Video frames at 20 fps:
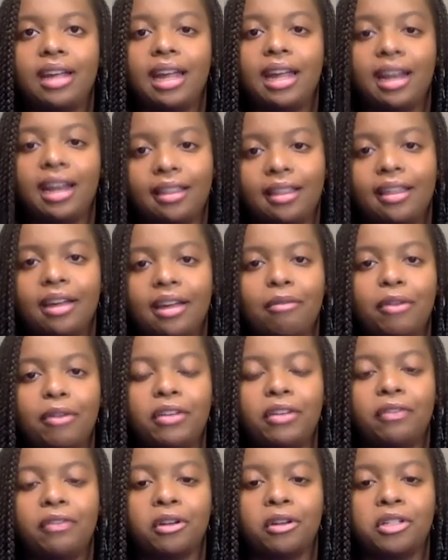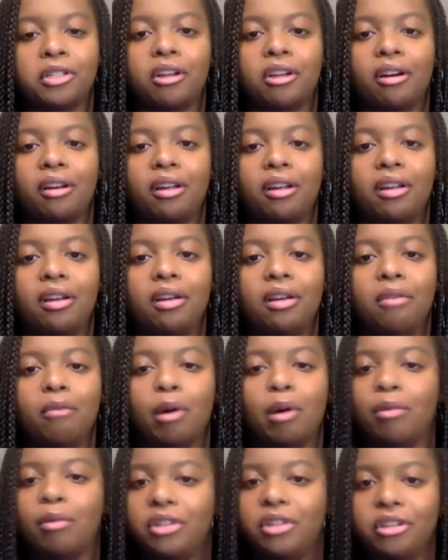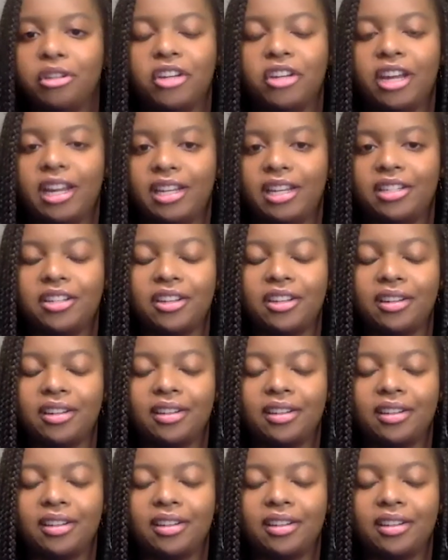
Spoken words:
anything when you first started, what would you change?